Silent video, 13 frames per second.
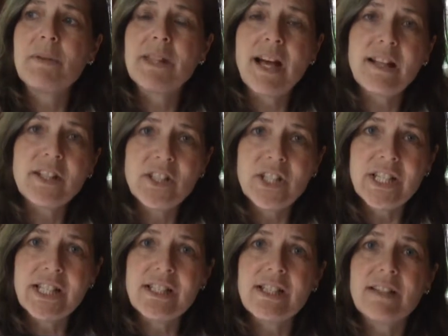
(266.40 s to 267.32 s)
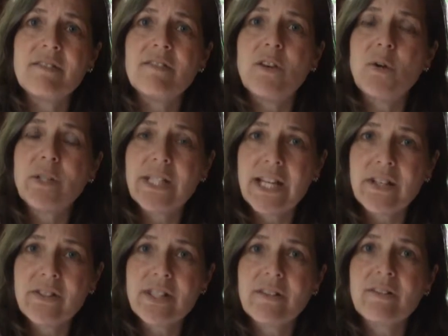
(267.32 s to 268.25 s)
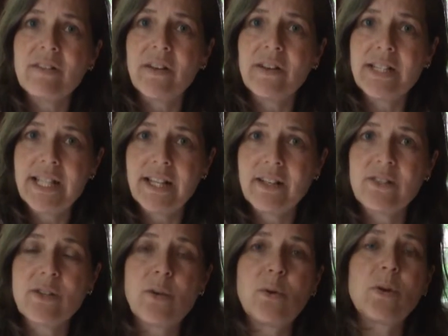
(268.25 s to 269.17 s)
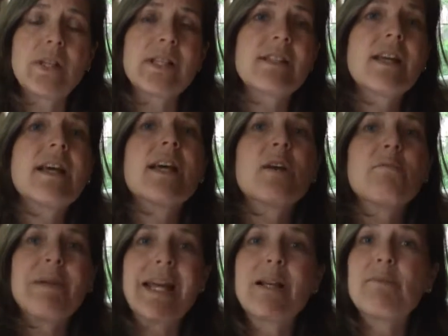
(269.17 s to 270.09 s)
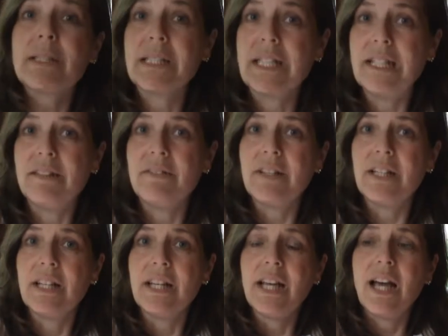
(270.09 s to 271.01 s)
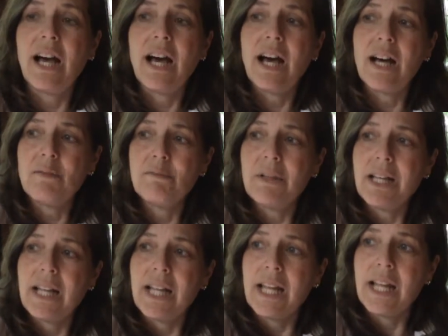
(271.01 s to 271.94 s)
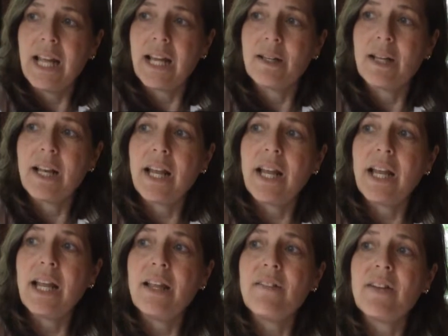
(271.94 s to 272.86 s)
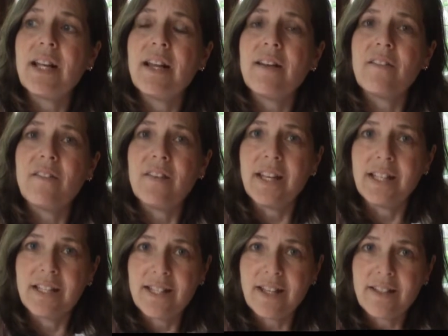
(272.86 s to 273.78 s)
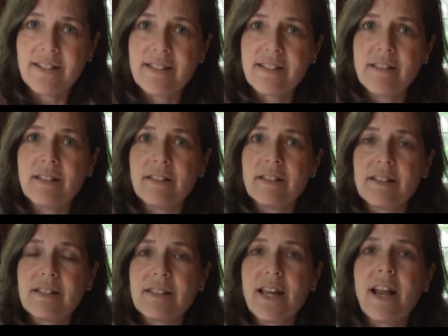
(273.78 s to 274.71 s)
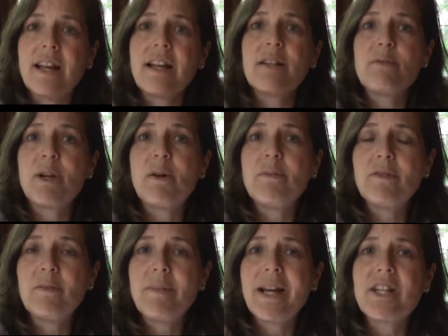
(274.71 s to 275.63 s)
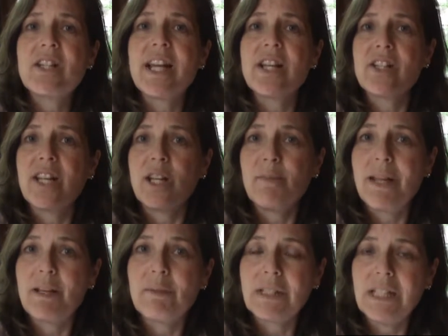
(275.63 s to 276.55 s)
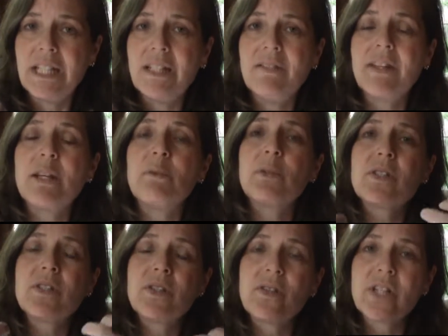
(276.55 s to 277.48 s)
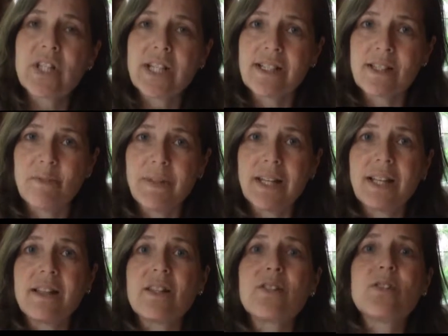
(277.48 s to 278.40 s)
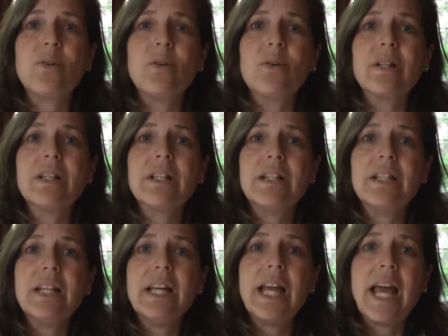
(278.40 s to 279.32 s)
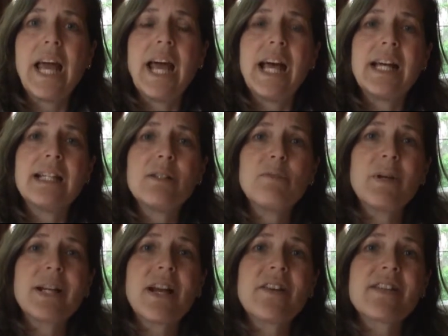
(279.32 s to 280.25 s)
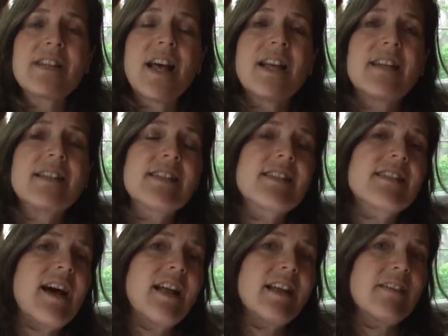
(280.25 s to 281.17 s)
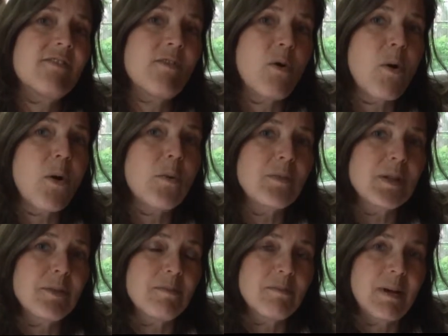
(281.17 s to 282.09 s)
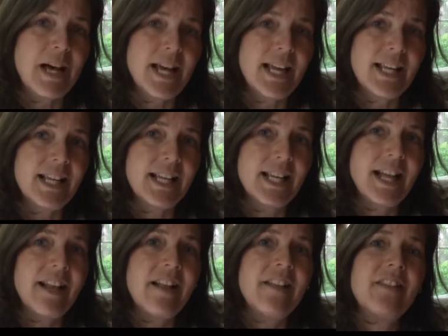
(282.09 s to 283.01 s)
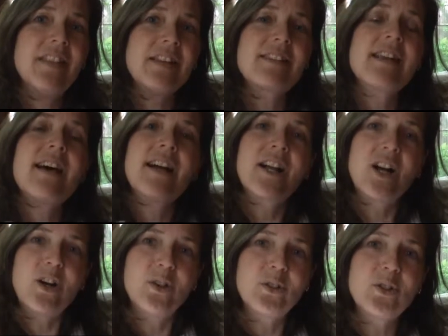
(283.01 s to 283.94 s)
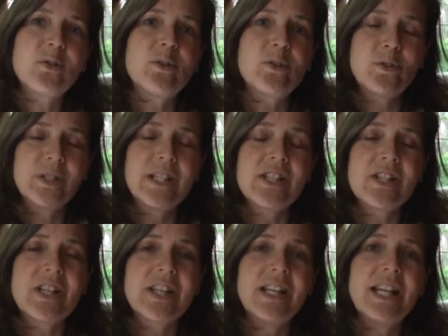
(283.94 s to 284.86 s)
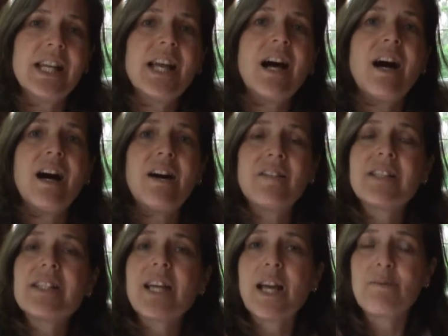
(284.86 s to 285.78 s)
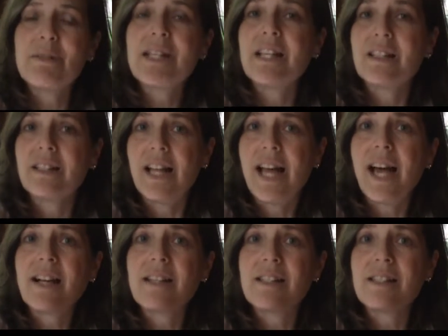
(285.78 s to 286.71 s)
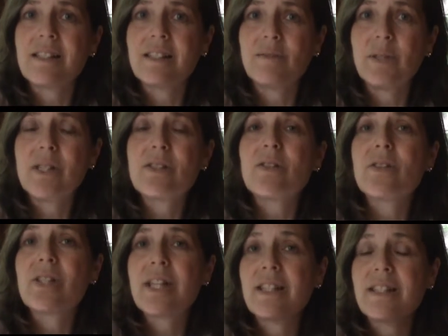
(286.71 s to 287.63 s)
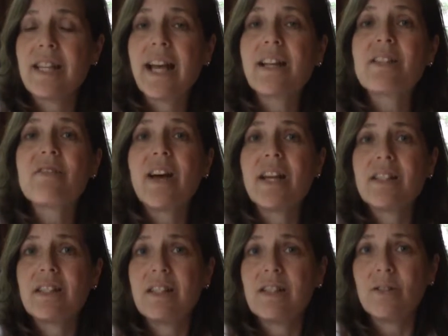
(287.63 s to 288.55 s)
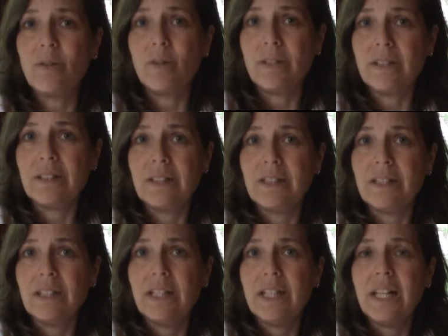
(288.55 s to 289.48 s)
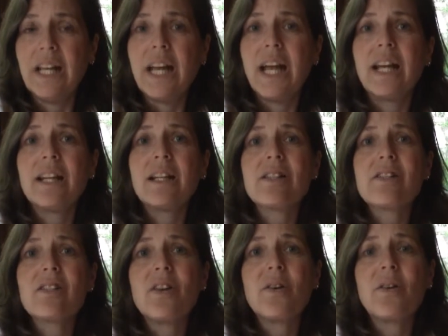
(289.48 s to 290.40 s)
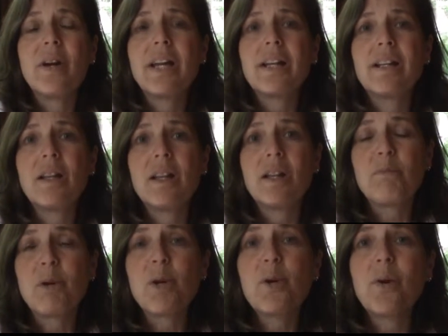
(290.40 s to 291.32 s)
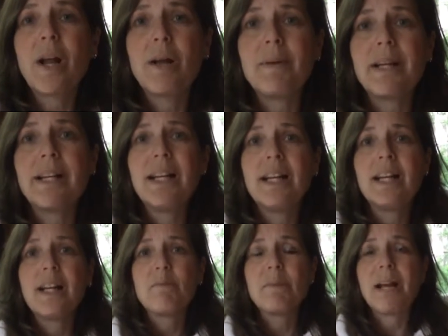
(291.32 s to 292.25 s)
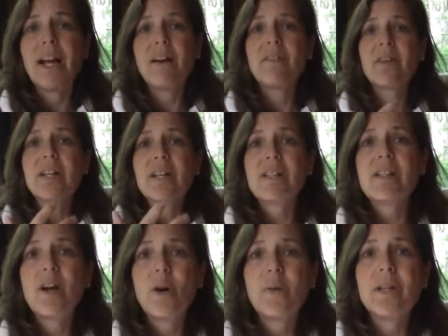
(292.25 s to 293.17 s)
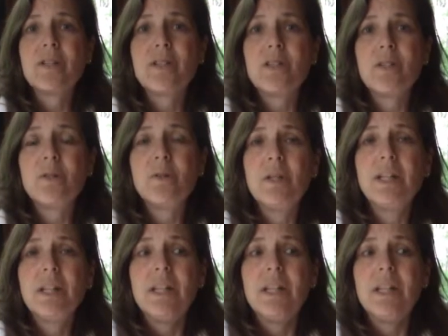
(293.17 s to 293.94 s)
mythologies and folk tales and fairy tales, or this make-believe. Mm-hmm. And even if it does stand in the realm of imagination and make-believe, it was nourishing something in the soul. Mm-hmm. And when our science is not informed by this cultural tradition, oftentimes it lacks research that satisfies the soul. Mm-hmm. And so in the programming, my effort is always to